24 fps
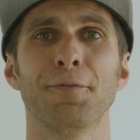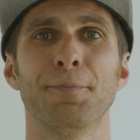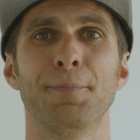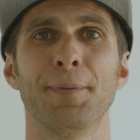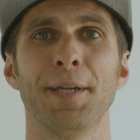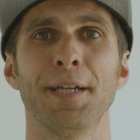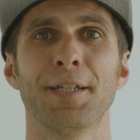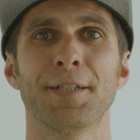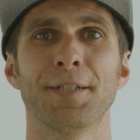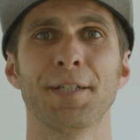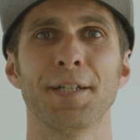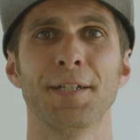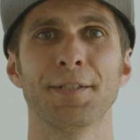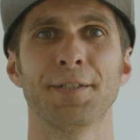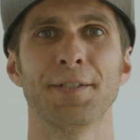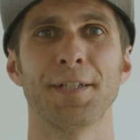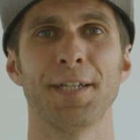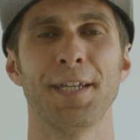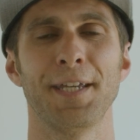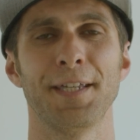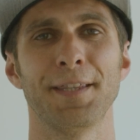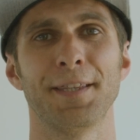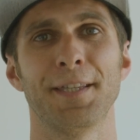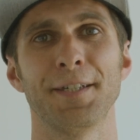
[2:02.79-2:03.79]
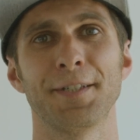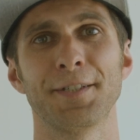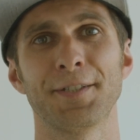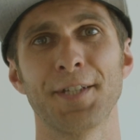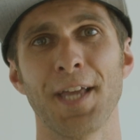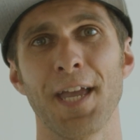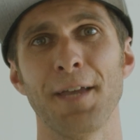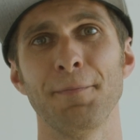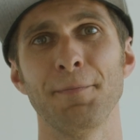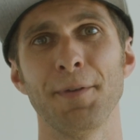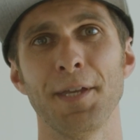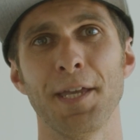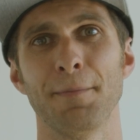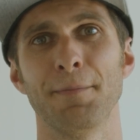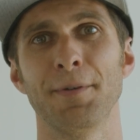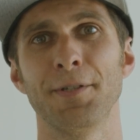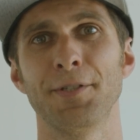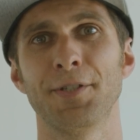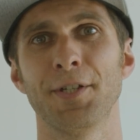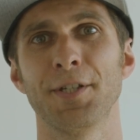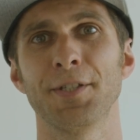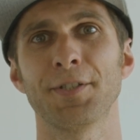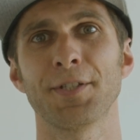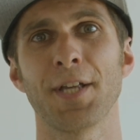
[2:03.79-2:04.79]
of pixels in the same
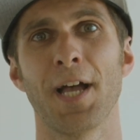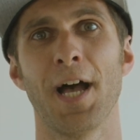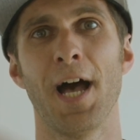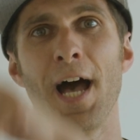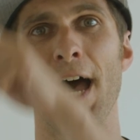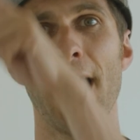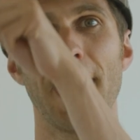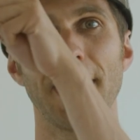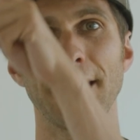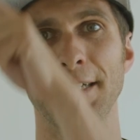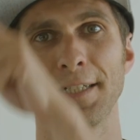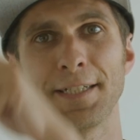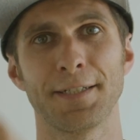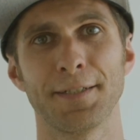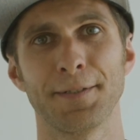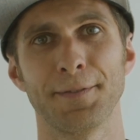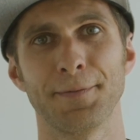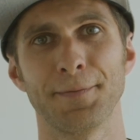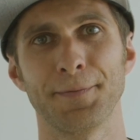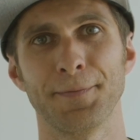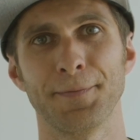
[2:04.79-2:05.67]
image's height.